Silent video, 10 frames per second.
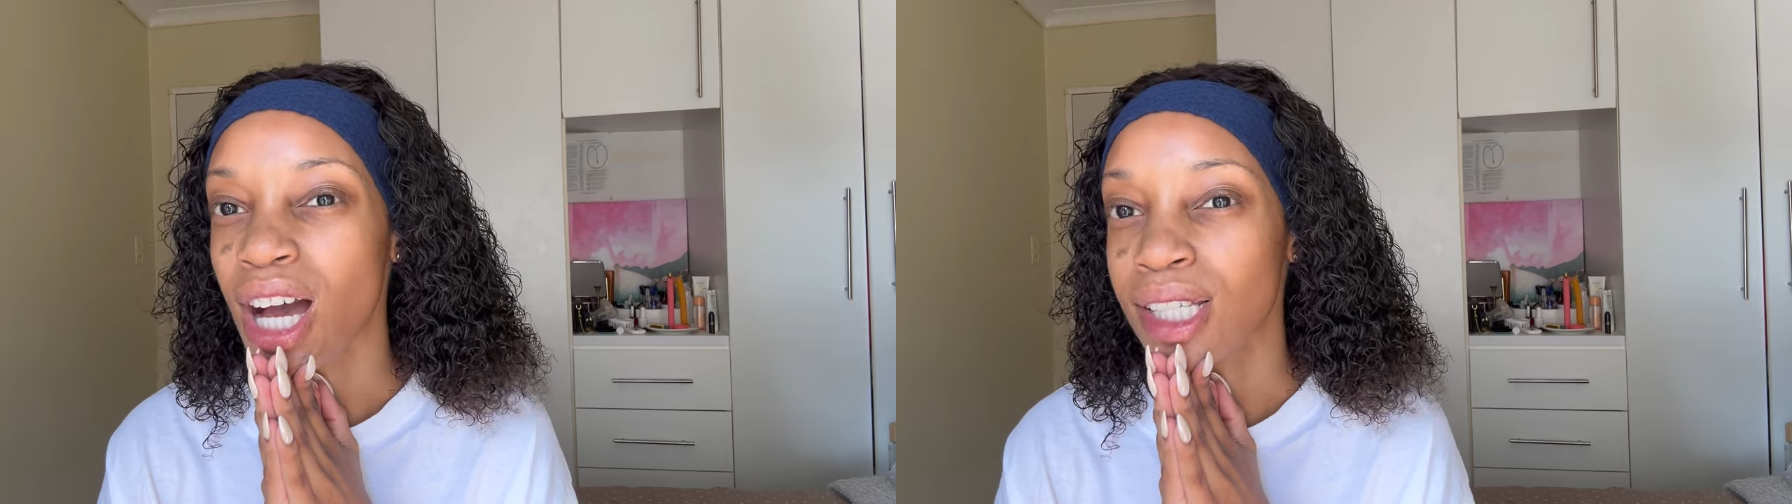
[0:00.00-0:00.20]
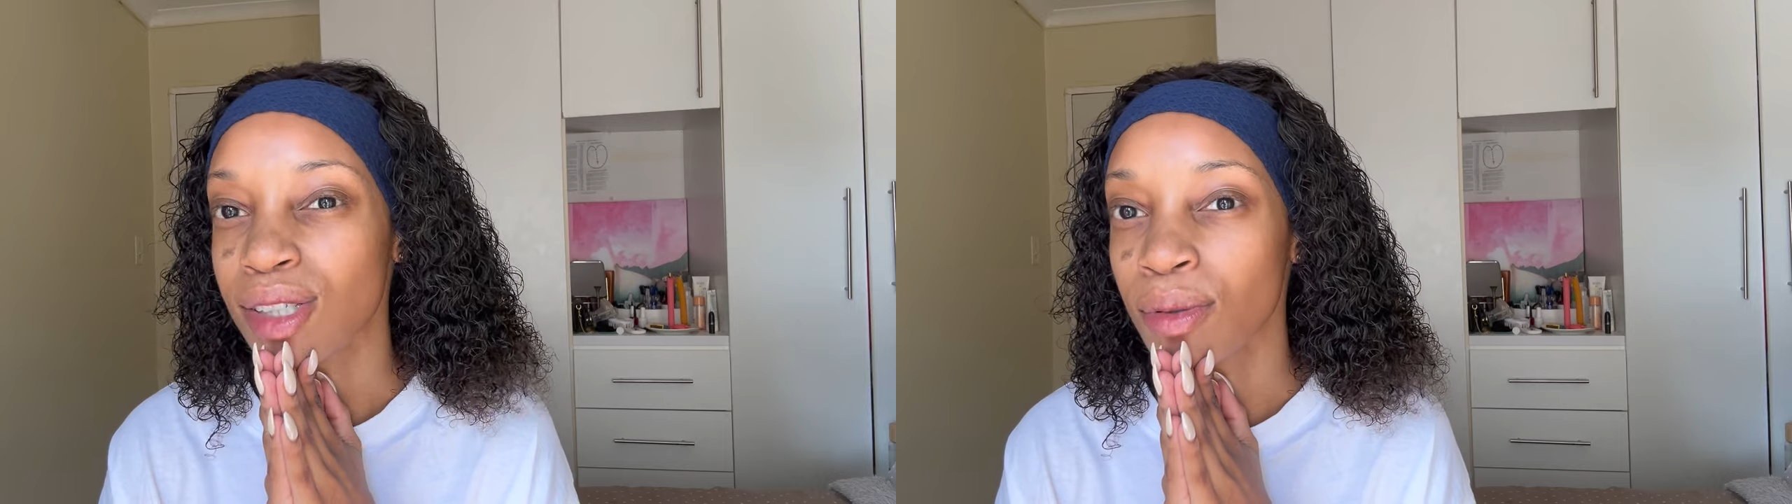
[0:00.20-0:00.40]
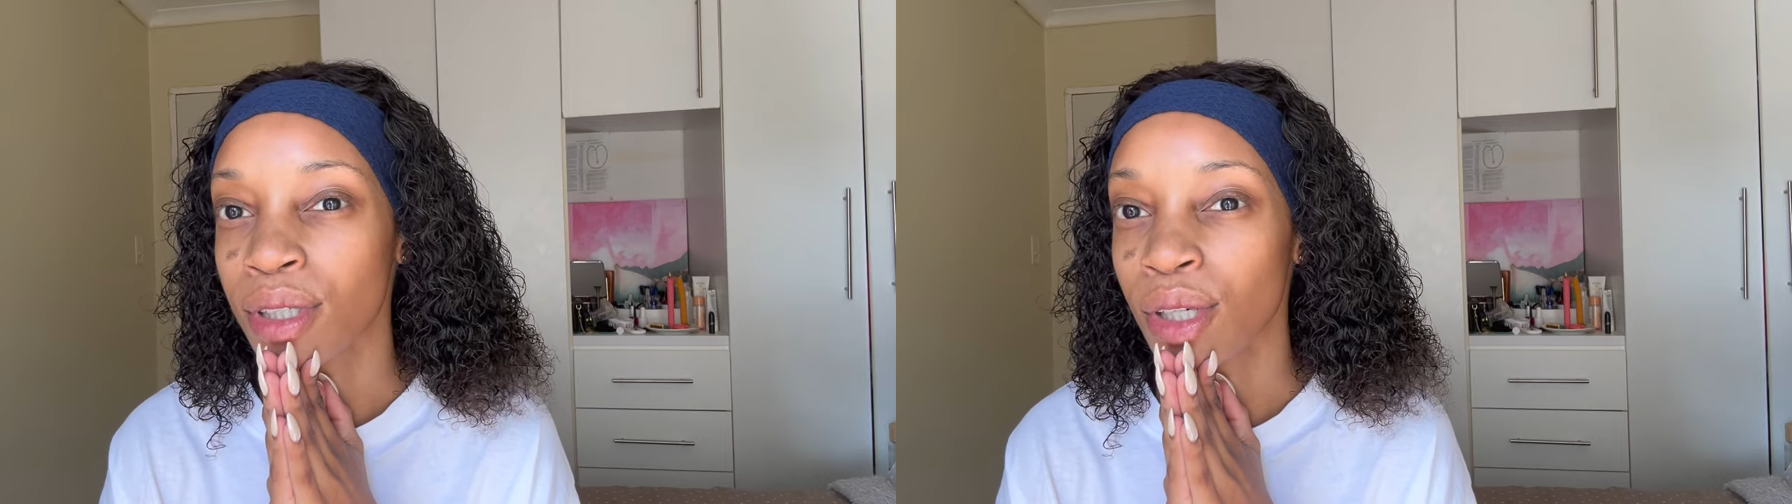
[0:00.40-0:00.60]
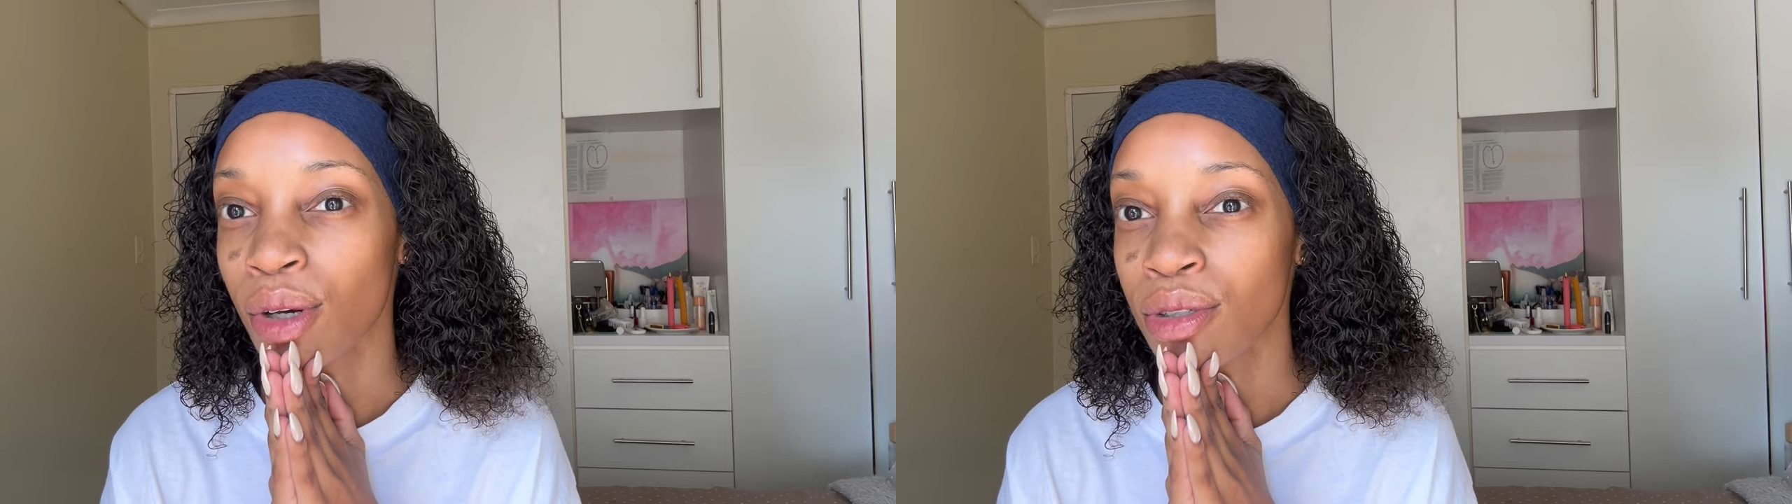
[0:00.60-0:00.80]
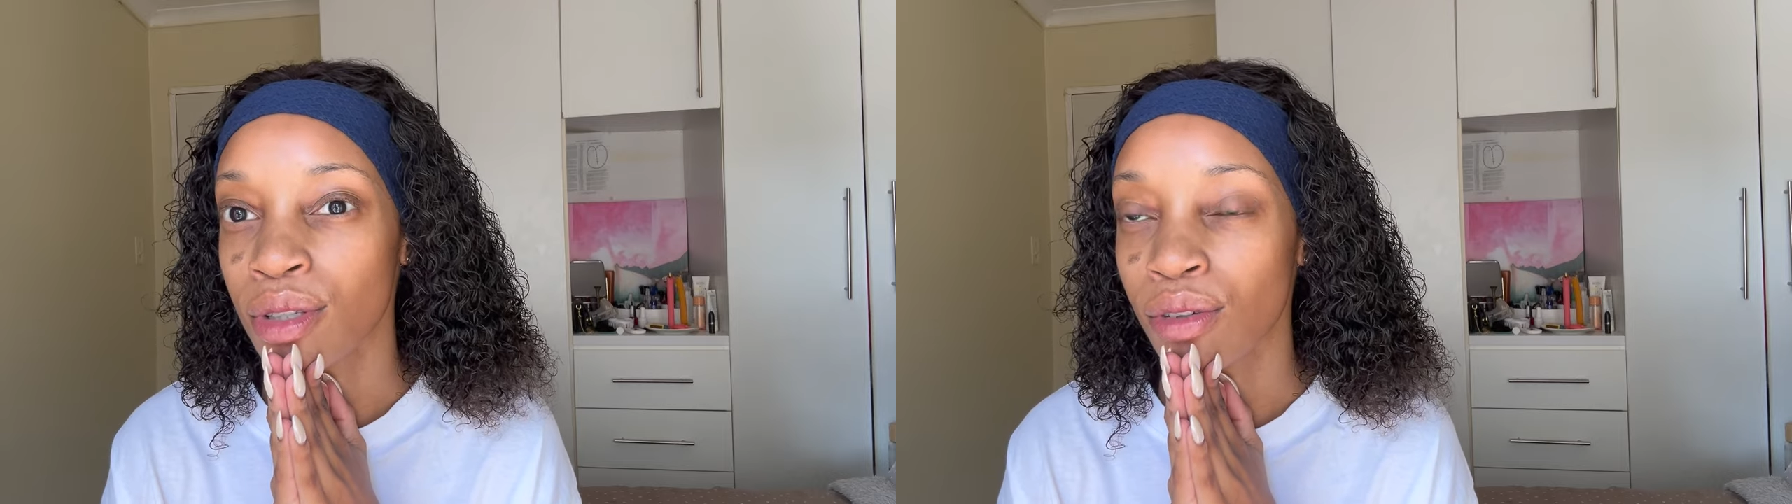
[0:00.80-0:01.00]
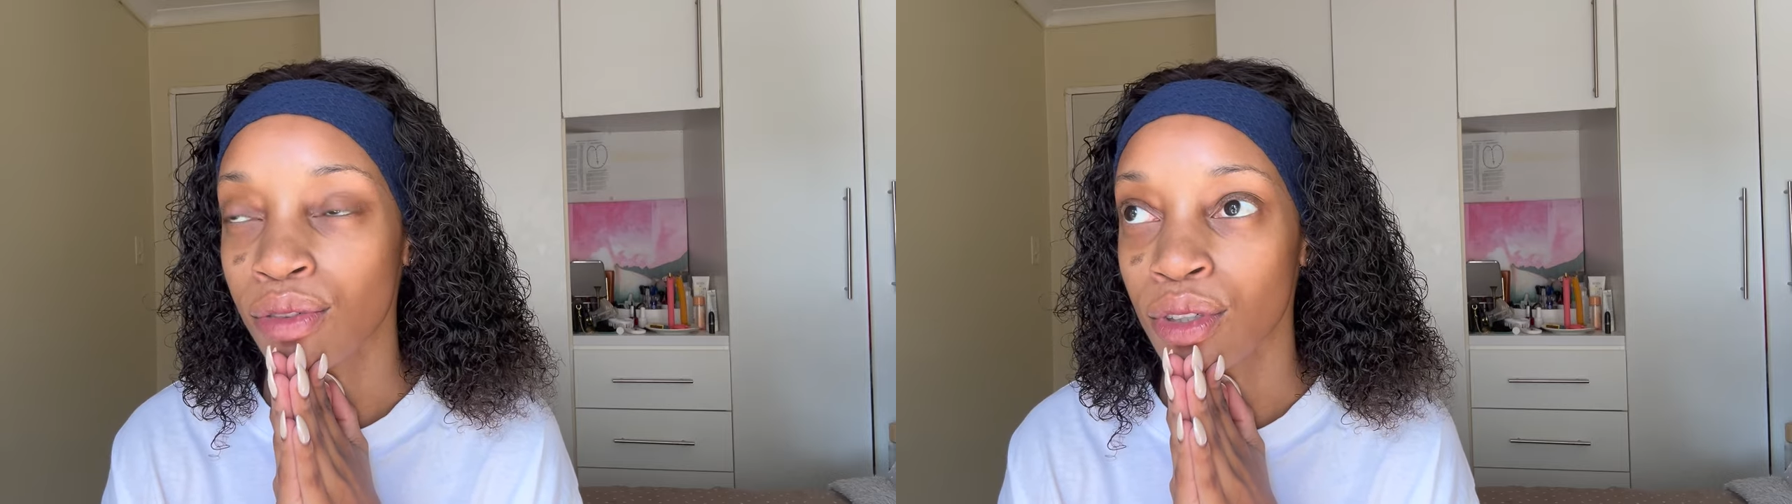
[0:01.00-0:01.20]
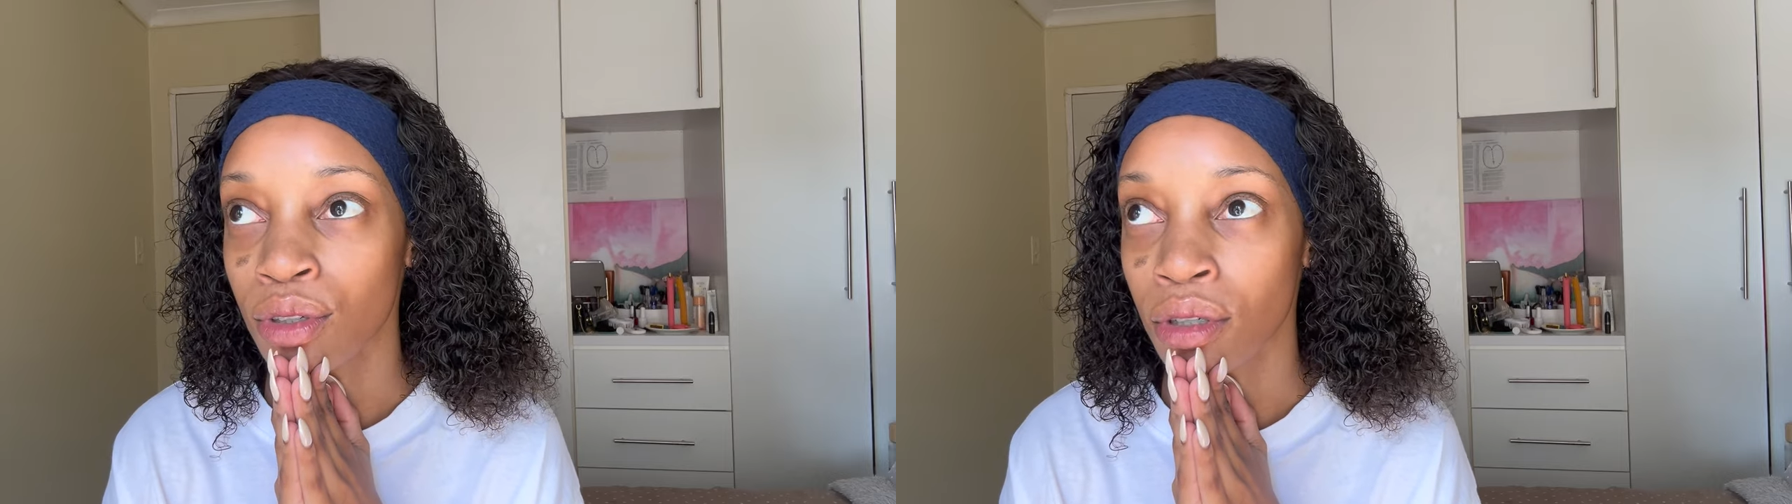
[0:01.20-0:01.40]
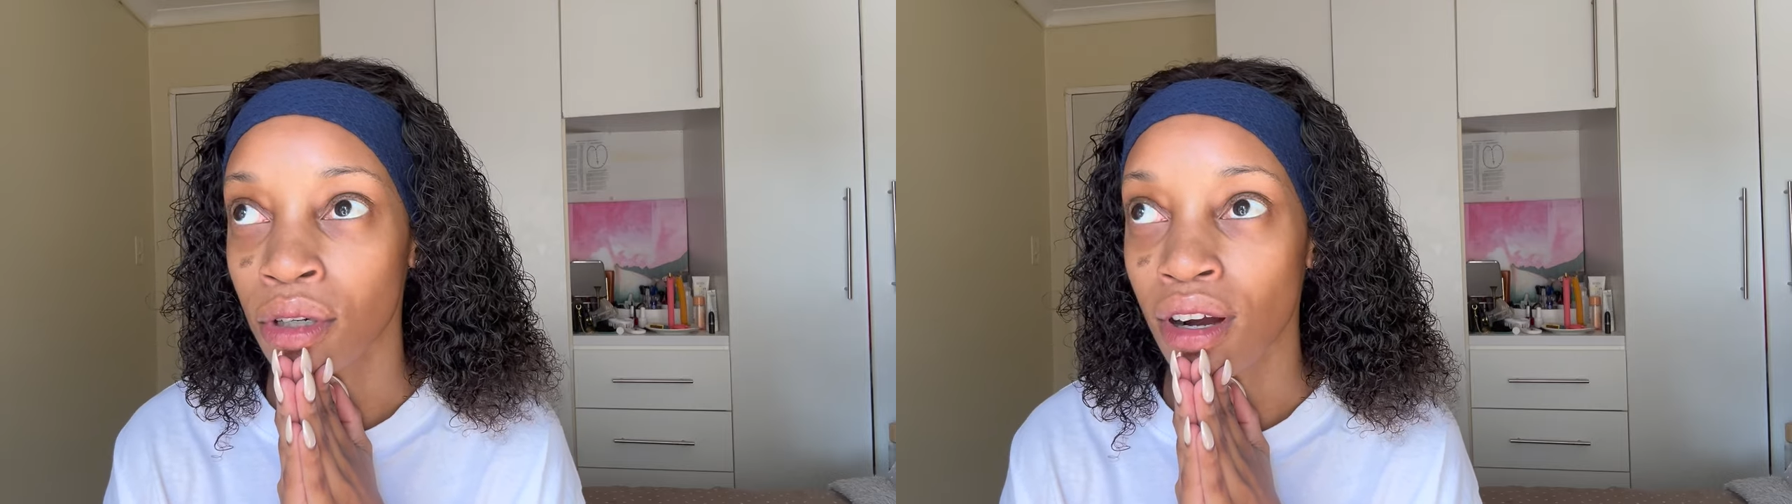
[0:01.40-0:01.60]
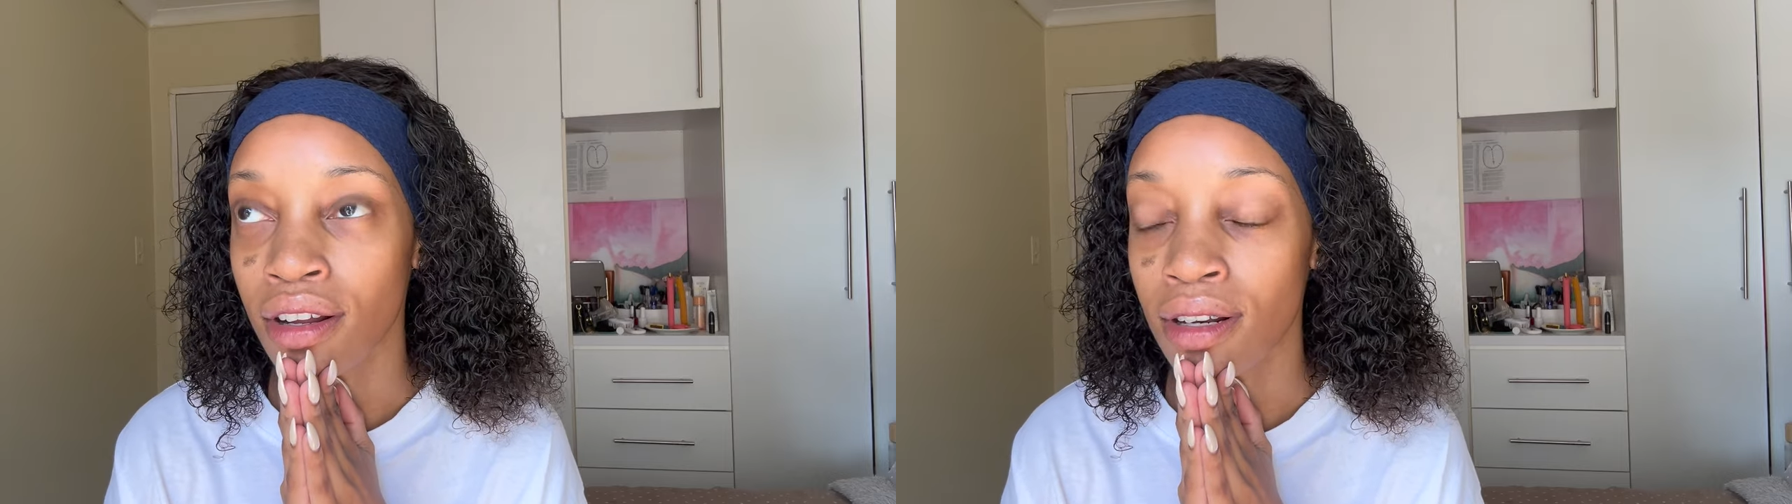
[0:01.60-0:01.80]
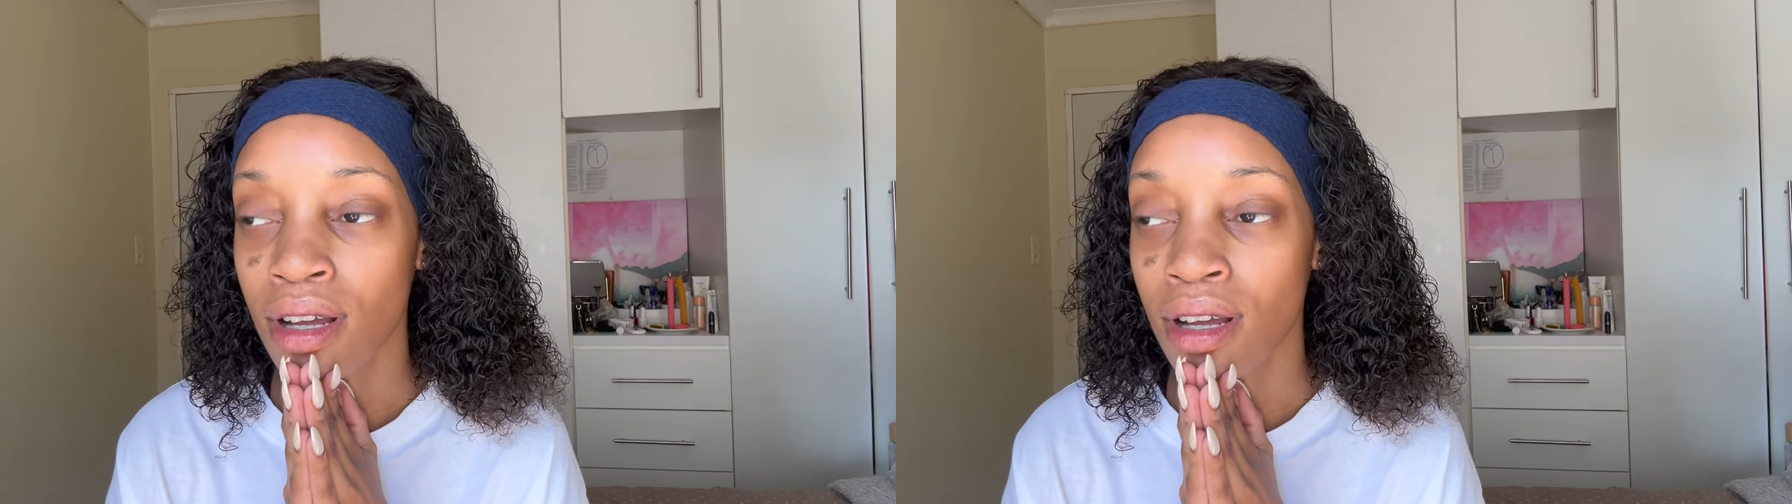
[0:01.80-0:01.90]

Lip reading: So we're going to go to the funeral on